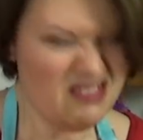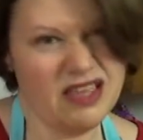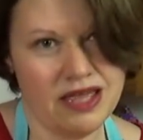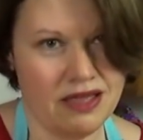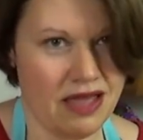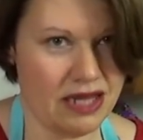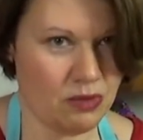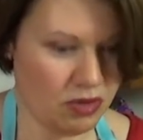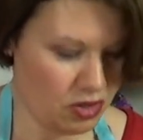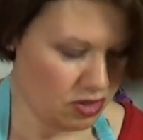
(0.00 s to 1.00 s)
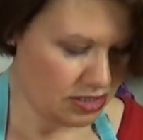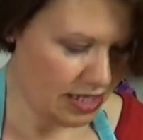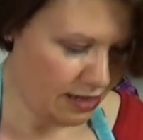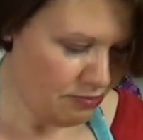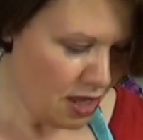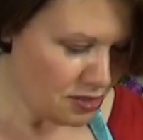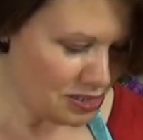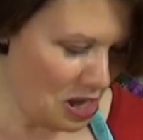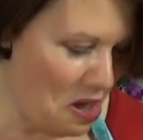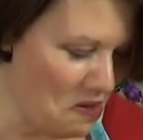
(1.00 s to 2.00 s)
I didn't want to cook today.
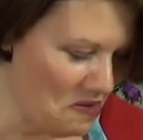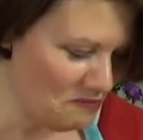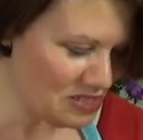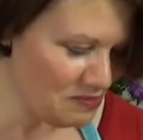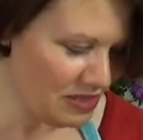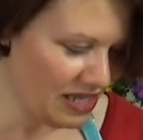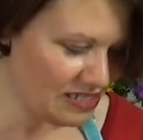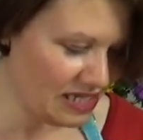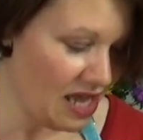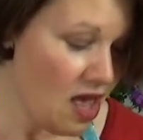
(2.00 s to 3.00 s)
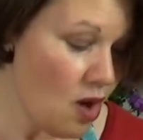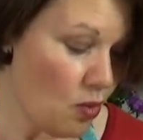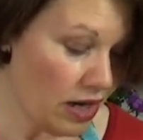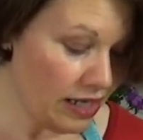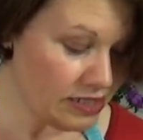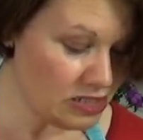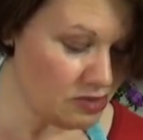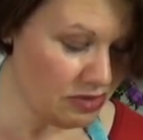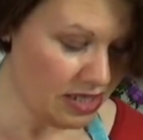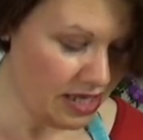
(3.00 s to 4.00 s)
So I was a little bit lazy. What I like to do
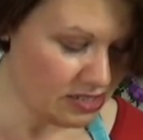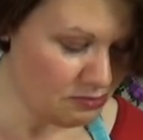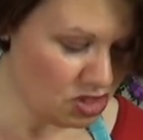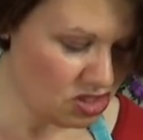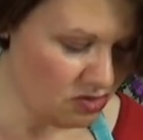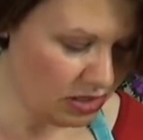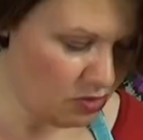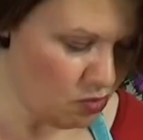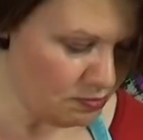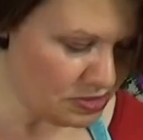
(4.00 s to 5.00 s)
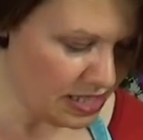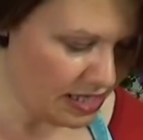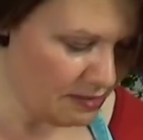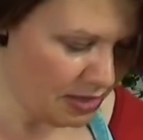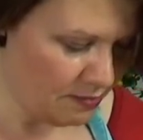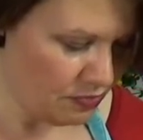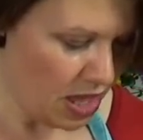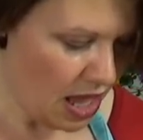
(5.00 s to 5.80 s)
with the eggs, I'm just showing you, whoops, that came out.